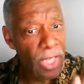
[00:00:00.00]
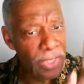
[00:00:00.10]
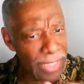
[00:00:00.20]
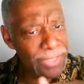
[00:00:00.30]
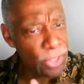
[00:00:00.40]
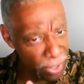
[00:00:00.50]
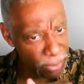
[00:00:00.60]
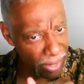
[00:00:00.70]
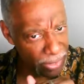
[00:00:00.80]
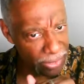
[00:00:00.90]
Let's talk
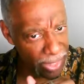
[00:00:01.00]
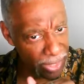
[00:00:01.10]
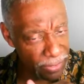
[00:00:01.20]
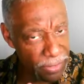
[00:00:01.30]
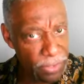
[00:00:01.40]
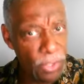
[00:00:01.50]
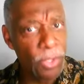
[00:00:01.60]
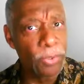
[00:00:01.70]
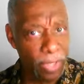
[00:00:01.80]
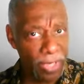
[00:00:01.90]
about that,
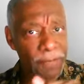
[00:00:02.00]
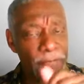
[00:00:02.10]
okay?